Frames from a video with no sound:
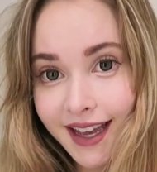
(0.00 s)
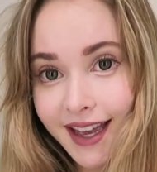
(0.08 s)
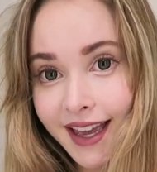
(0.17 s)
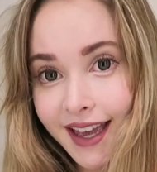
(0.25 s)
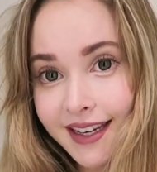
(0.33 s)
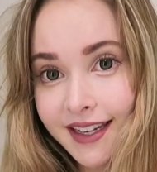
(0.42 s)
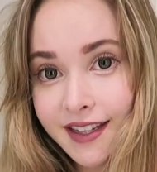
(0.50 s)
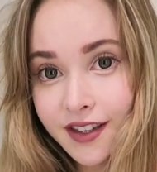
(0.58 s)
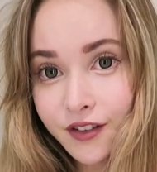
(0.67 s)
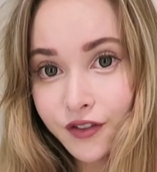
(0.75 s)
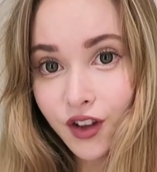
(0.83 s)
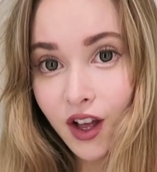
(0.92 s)
I edited
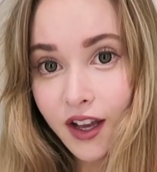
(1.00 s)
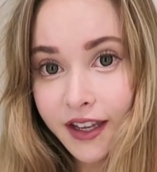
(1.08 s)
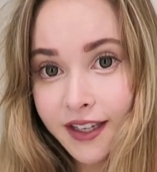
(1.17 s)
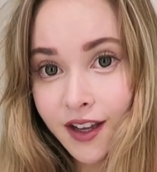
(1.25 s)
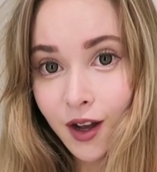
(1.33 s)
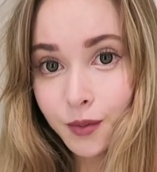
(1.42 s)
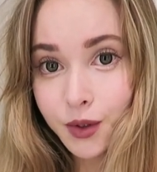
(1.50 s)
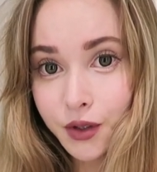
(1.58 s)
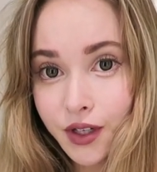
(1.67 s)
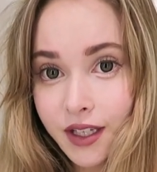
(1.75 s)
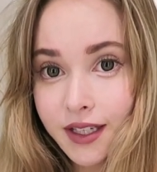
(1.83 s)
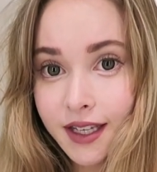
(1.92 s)
the vlog and
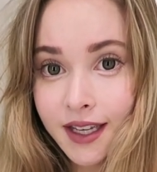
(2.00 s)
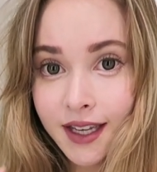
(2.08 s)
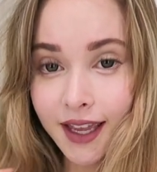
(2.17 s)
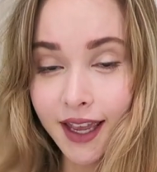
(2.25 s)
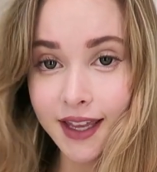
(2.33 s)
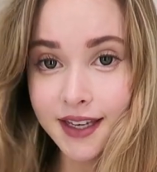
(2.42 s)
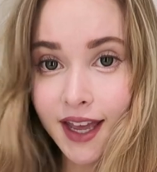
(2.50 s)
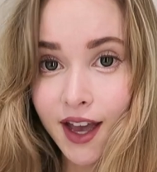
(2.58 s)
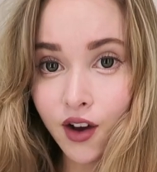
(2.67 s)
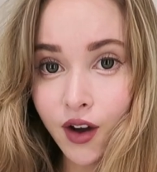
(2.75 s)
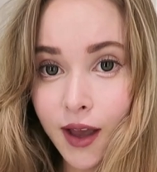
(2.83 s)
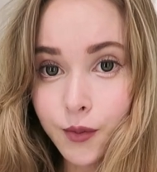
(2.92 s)
uploaded it, and
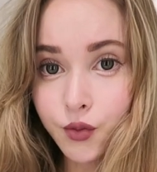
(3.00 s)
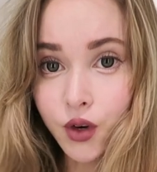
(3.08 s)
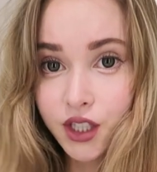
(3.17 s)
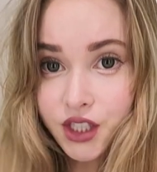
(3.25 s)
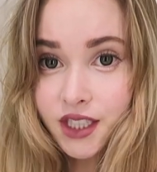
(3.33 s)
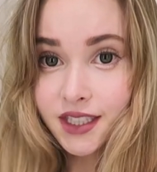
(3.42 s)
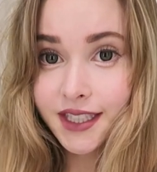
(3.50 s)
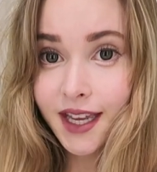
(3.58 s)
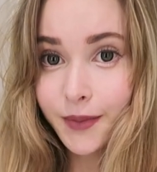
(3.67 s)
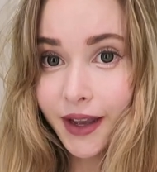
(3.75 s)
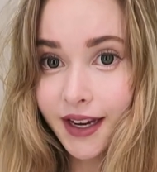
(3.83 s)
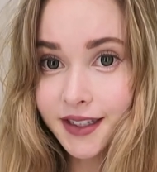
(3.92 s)
now I'm rushing to
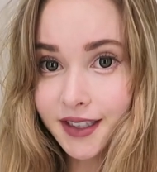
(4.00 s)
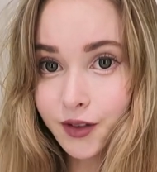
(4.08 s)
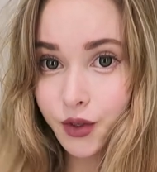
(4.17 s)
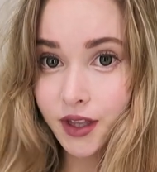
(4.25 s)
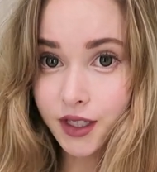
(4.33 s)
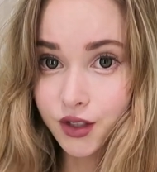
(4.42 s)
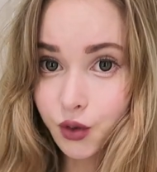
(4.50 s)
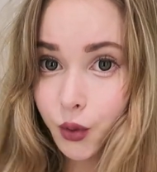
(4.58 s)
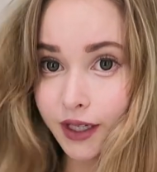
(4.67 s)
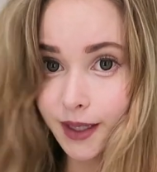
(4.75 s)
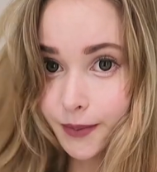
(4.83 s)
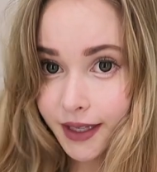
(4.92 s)
get my hair done within
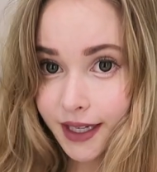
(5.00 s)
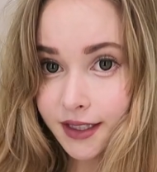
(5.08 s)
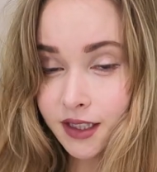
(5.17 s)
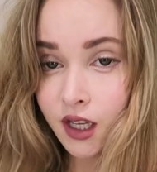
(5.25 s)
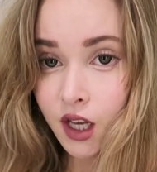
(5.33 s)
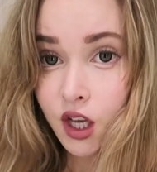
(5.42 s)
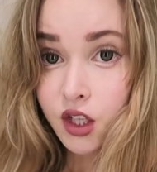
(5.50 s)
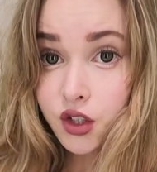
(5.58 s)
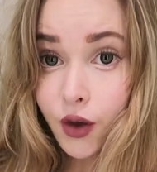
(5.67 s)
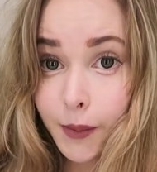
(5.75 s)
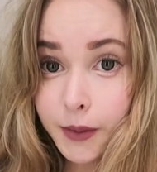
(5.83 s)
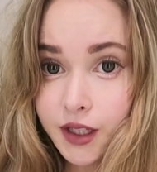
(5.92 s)
20 minutes.
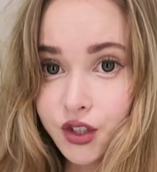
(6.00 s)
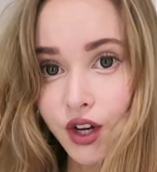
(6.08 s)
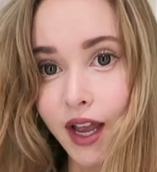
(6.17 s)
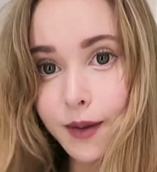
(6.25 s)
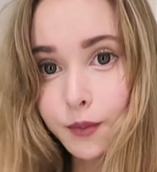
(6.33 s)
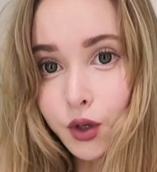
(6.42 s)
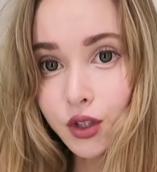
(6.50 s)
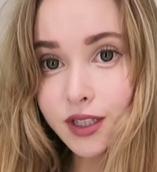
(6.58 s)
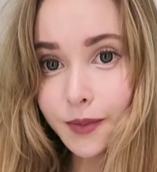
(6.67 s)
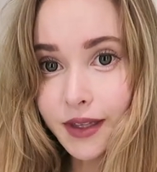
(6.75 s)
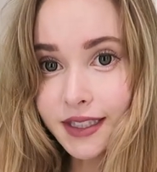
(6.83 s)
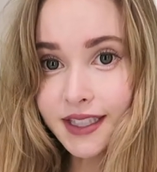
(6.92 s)
So I'm gonna try and pull
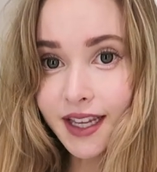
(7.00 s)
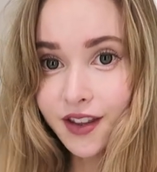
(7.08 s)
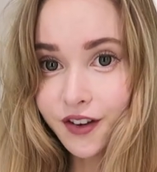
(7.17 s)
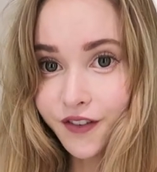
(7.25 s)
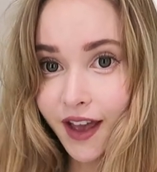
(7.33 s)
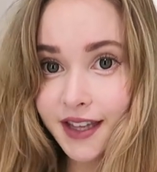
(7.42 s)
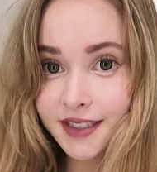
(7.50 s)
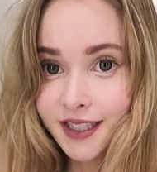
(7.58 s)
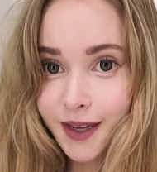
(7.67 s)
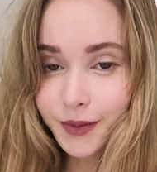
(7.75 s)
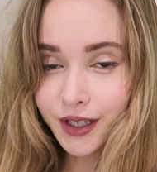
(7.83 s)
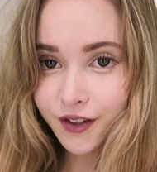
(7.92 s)
something together fast.
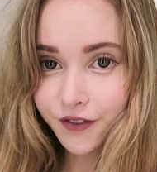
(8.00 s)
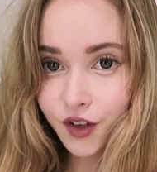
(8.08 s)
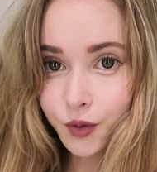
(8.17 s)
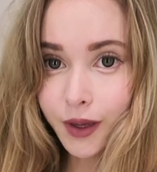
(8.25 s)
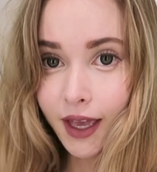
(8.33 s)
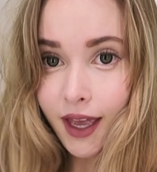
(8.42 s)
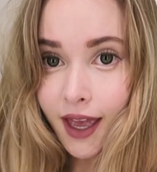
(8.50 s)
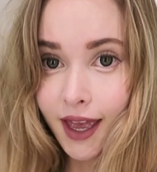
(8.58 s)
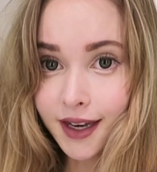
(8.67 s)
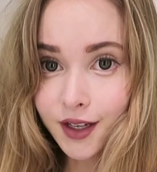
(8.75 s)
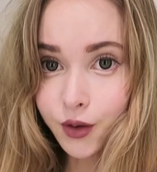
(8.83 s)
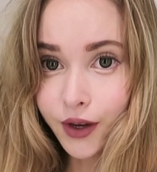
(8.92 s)
I'm gonna film it
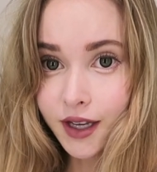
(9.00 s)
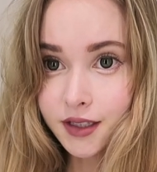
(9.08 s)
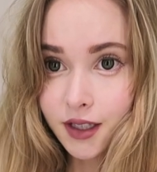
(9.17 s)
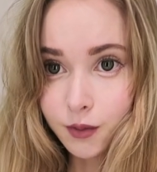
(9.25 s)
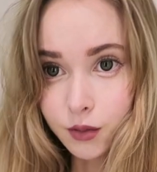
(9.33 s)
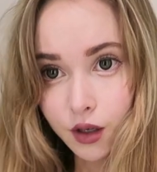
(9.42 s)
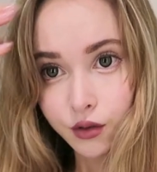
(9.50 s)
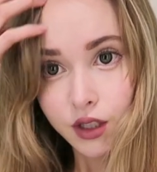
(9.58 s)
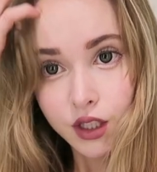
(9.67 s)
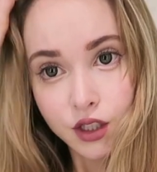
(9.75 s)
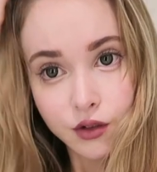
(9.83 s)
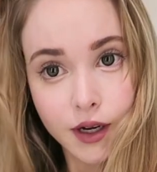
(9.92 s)
anyways. I'm not
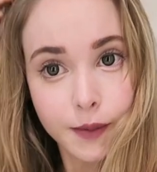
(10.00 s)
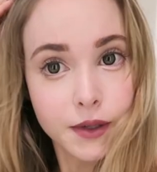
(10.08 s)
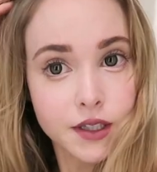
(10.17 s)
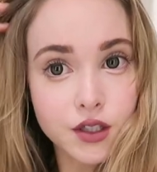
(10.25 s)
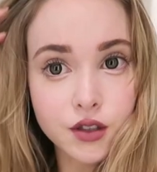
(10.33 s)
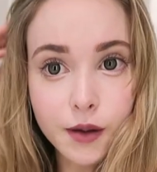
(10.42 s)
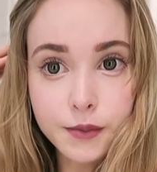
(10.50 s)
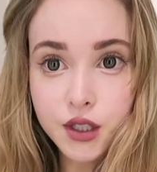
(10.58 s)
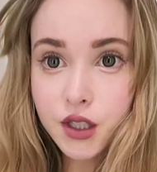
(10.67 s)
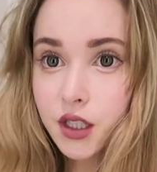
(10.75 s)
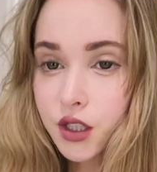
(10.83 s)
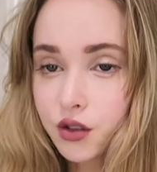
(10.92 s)
really sure what I'm gonna do. I'm
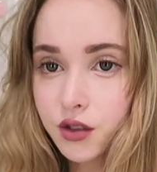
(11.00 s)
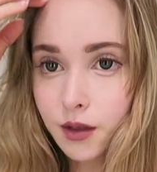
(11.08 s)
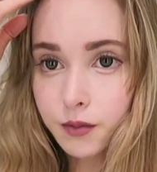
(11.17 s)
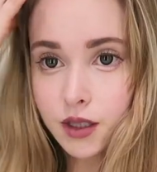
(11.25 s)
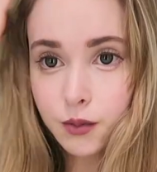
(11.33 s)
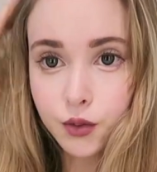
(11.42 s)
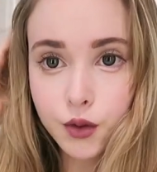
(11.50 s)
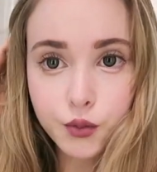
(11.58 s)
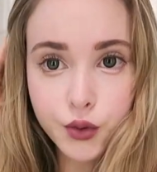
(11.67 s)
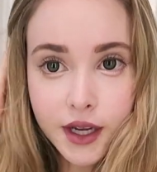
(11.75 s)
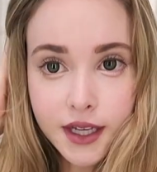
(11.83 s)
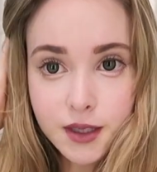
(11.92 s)
just gonna do some simple
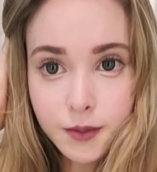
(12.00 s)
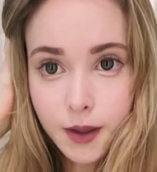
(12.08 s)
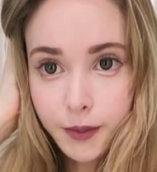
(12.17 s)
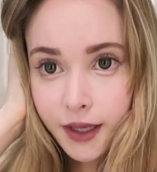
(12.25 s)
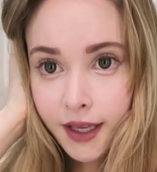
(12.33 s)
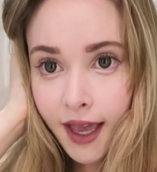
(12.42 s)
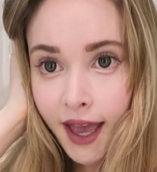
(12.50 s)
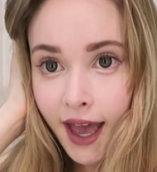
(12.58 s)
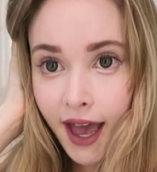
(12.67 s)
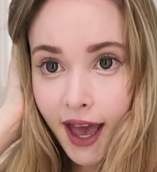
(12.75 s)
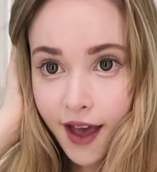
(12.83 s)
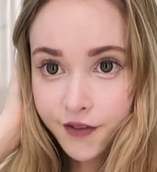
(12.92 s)
braids, maybe
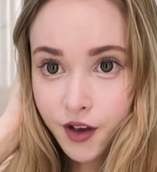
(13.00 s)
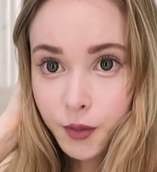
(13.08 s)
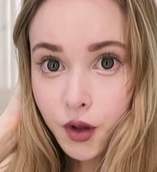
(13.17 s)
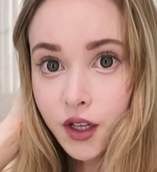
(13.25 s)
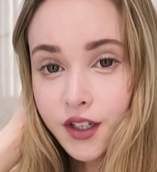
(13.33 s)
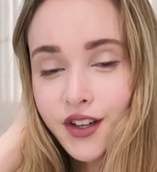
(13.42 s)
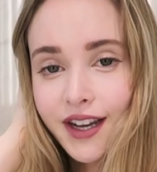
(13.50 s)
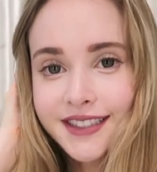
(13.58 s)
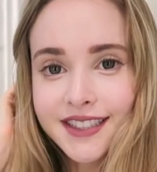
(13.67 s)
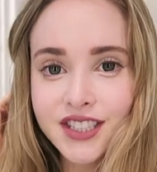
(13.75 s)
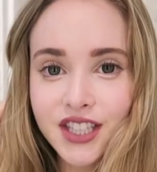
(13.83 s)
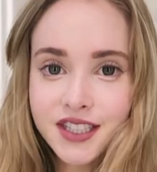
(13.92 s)
half up. A lot of you
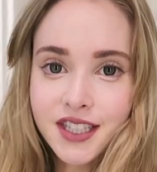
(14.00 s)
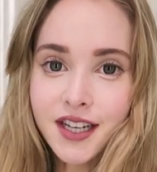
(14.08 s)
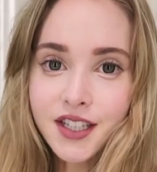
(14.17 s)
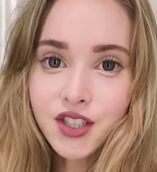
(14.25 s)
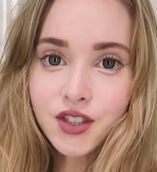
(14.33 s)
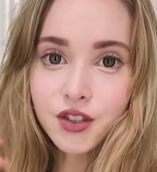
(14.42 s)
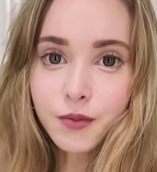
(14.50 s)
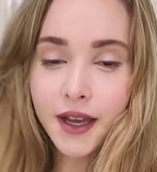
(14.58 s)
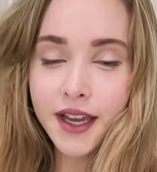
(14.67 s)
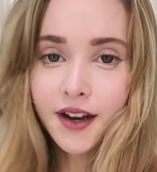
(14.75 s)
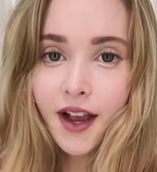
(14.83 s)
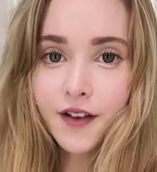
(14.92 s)
guys suggested I should do my
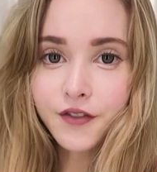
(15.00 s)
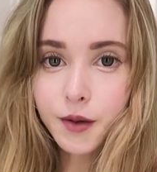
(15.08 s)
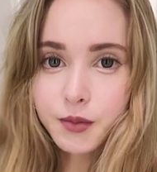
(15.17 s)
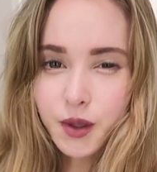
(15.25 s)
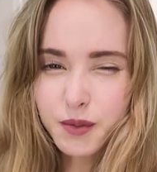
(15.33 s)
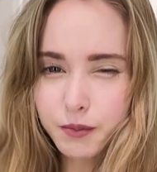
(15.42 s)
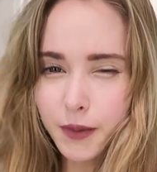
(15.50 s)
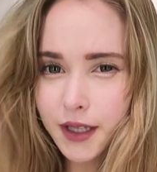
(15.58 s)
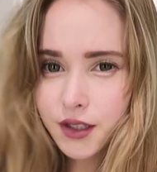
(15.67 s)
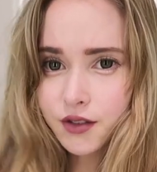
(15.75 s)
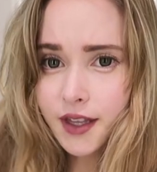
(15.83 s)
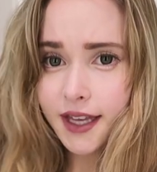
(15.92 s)
hair half up, so I
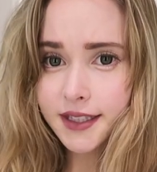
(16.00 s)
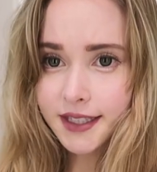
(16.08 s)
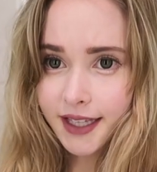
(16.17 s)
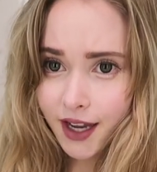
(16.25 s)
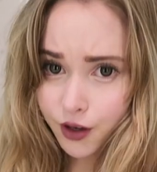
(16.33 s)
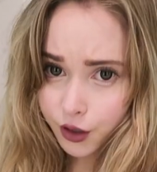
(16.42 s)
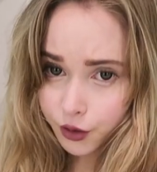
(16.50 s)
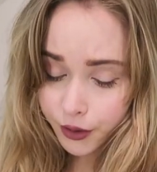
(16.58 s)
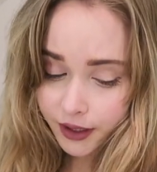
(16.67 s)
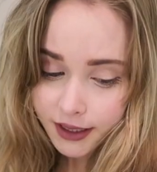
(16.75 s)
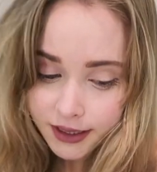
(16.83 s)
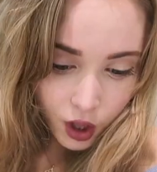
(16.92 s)
might do that and see how it
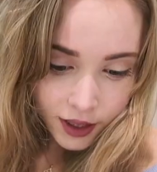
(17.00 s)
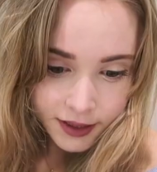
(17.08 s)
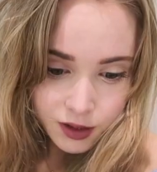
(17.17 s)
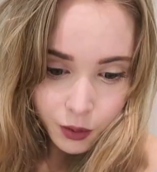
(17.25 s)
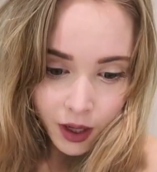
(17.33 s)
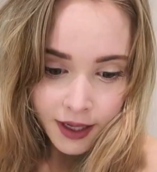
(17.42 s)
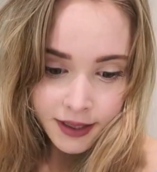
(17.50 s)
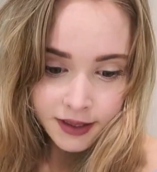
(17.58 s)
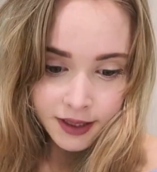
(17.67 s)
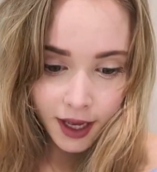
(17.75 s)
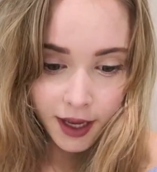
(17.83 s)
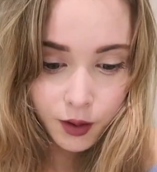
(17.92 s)
works.
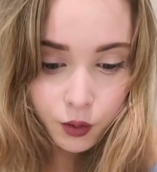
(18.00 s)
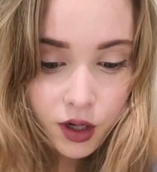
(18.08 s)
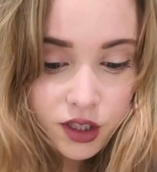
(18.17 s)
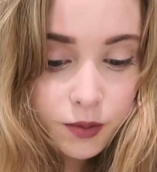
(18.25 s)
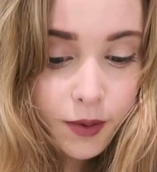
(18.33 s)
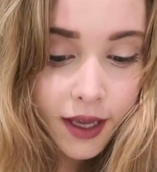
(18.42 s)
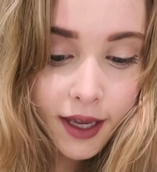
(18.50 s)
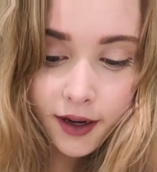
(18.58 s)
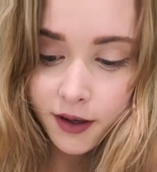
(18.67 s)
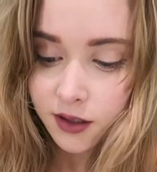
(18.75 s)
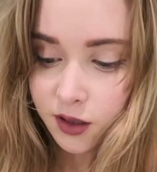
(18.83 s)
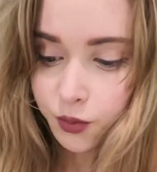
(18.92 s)
Product-wise, I washed my
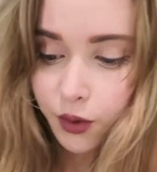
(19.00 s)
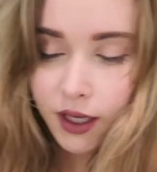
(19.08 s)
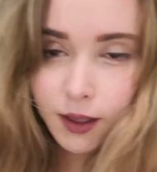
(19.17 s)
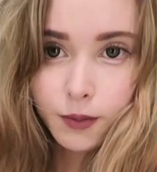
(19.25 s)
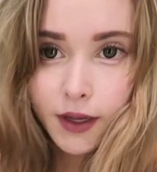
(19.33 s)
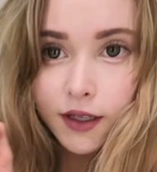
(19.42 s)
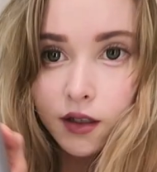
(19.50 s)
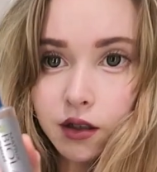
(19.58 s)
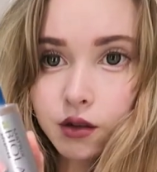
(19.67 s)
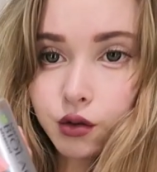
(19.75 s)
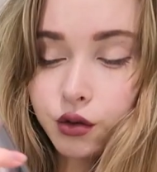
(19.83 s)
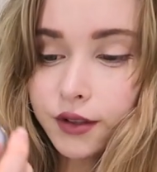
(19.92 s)
hair, sprayed my
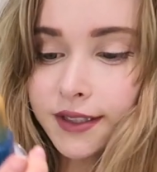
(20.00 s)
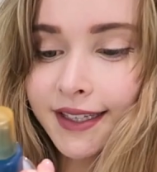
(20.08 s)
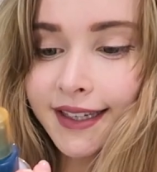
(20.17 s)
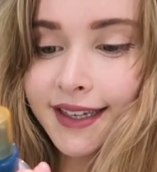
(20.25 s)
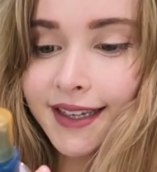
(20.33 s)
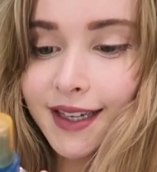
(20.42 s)
good old